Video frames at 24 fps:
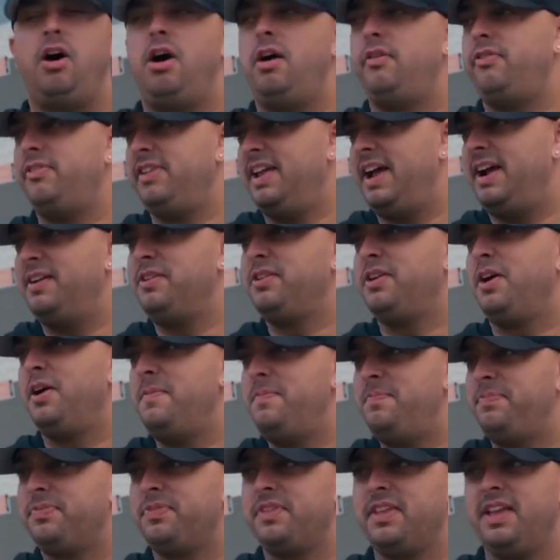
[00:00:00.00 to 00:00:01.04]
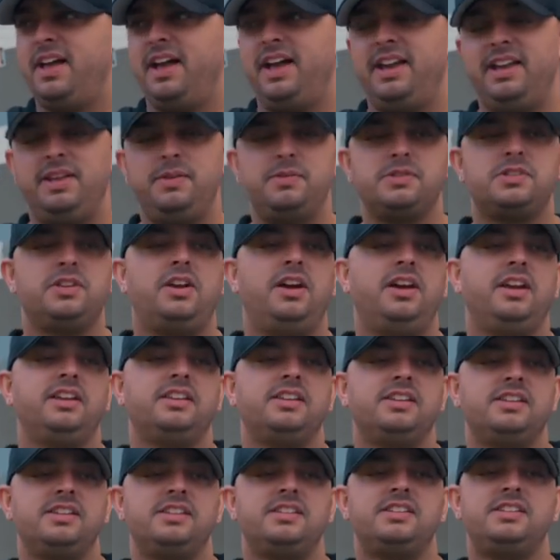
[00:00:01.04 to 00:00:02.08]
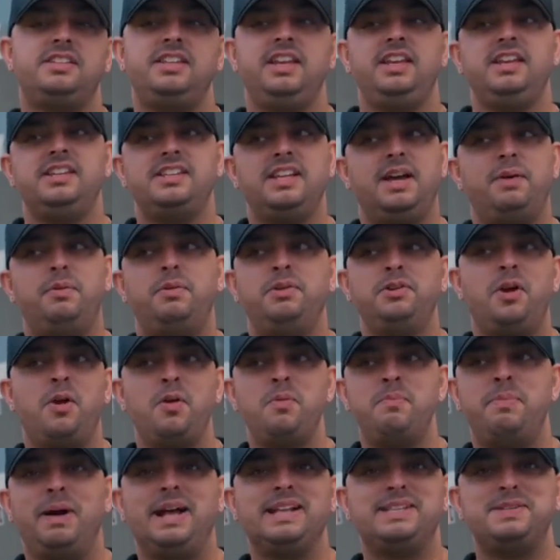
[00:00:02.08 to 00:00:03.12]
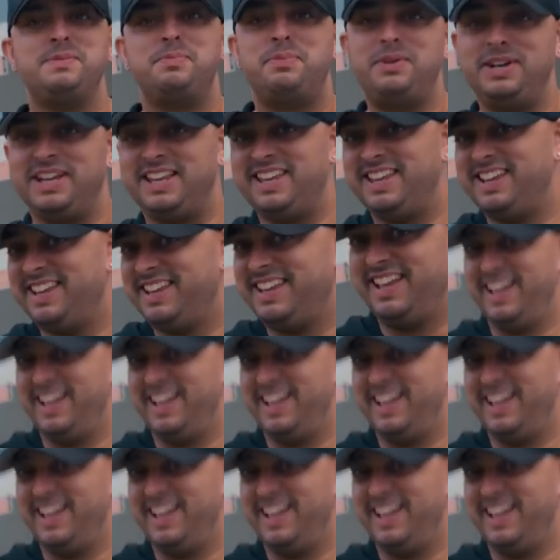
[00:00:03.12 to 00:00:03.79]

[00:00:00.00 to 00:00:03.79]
half an hour ago, and he was like, Steve, is that one going back to brick?